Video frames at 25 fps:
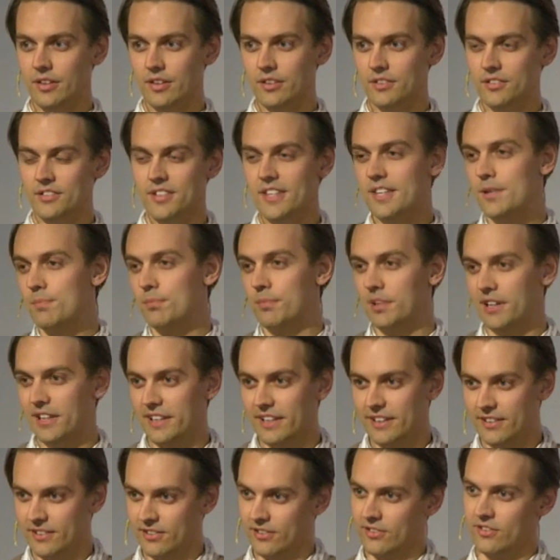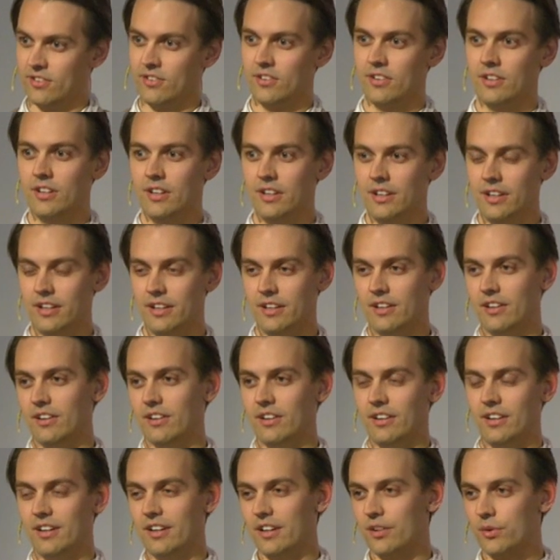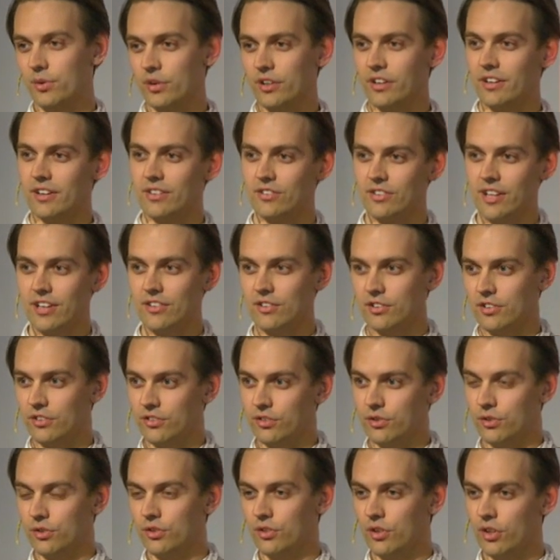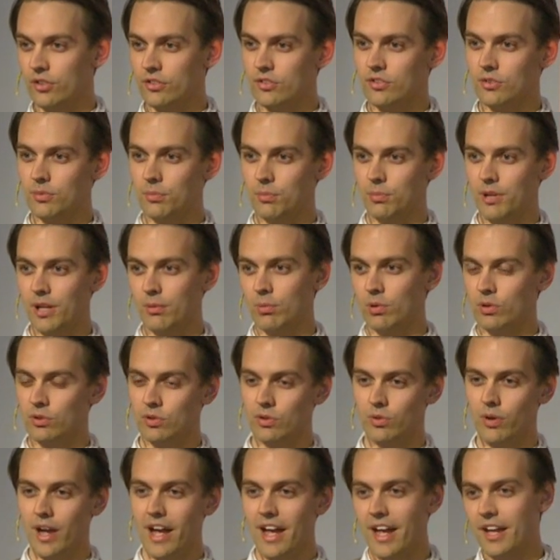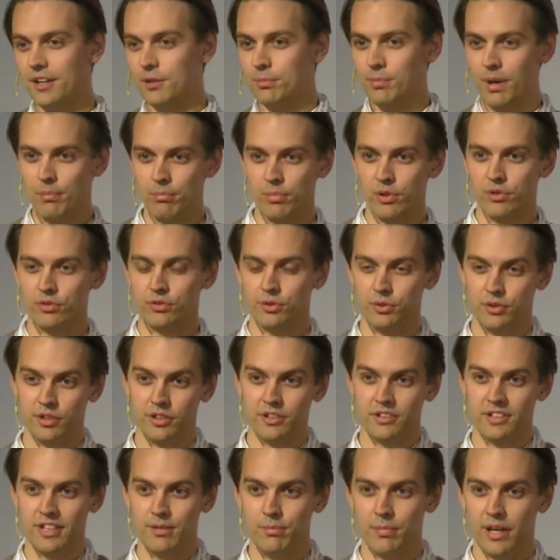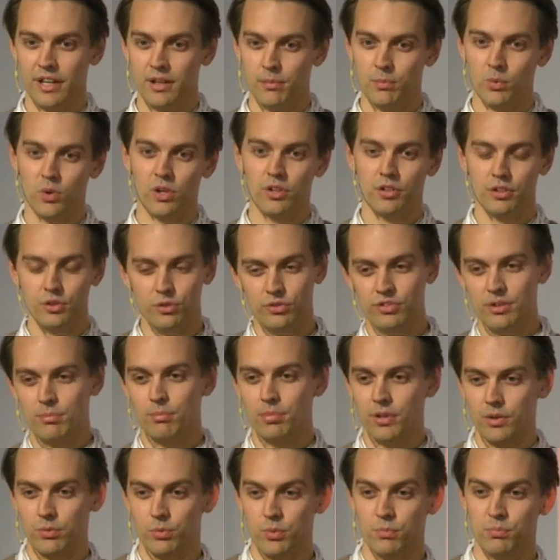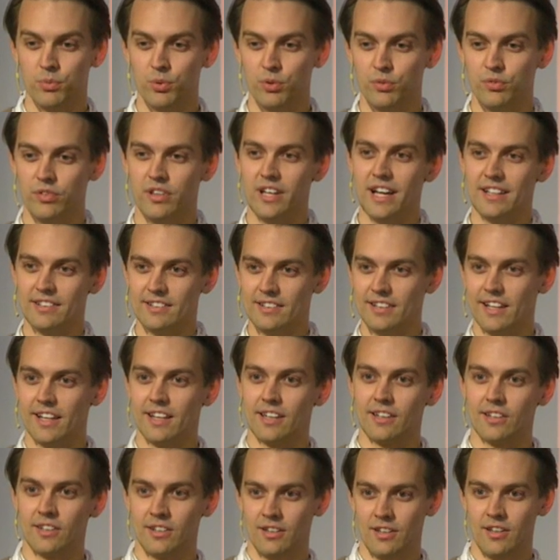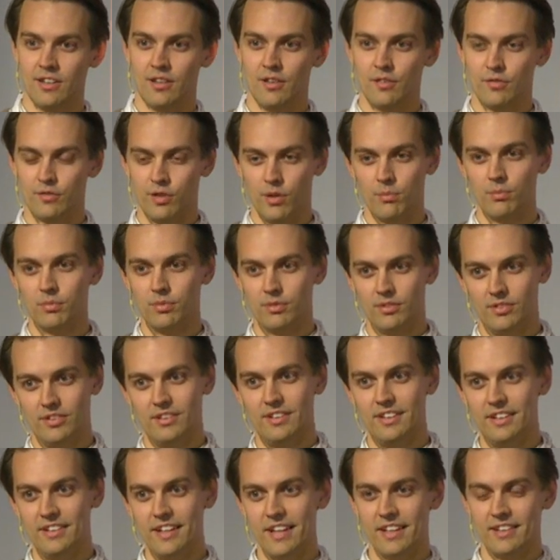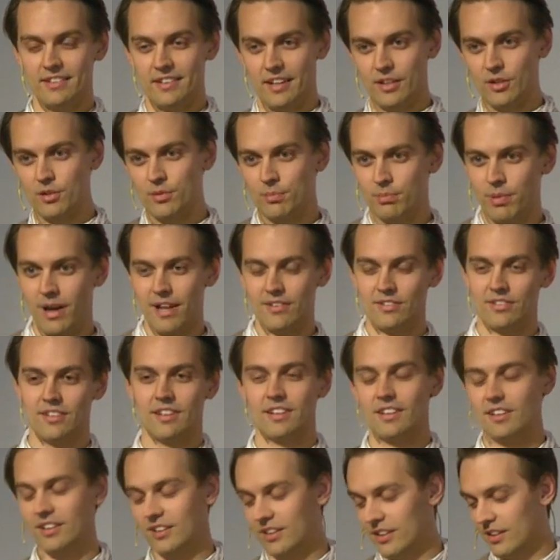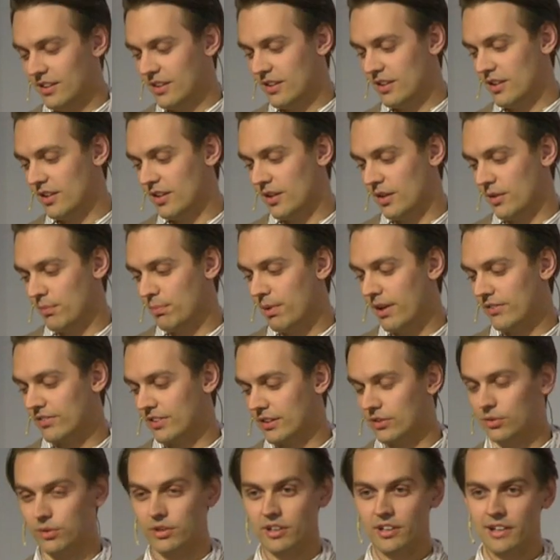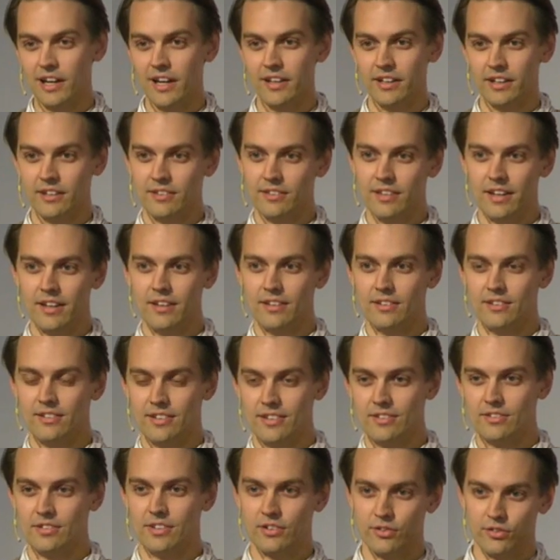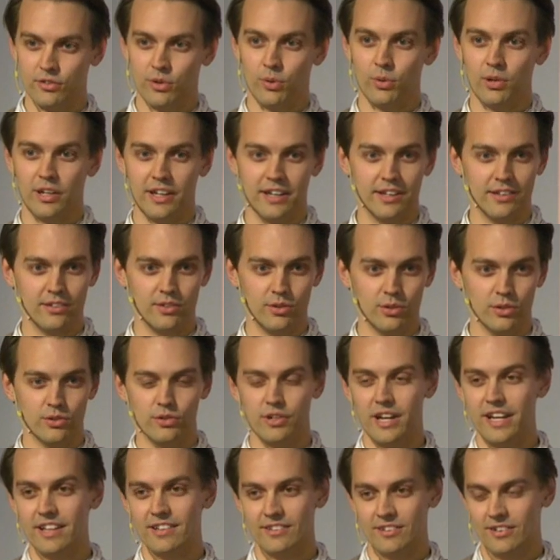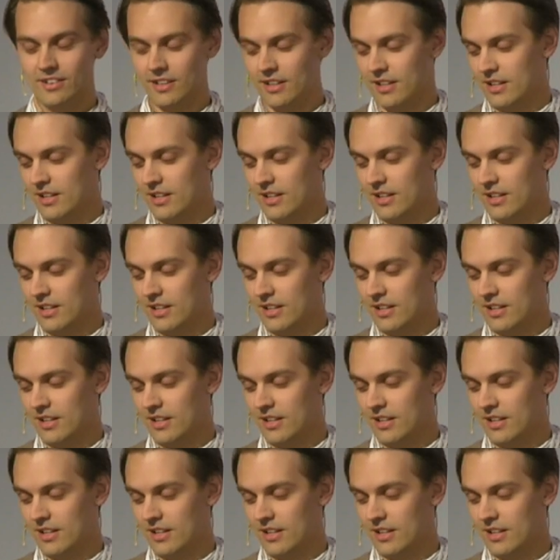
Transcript: team leads in an organization should not be able to add members to their team anymore, you simply remove that link from the data you're passing to the client. And since there's no link to create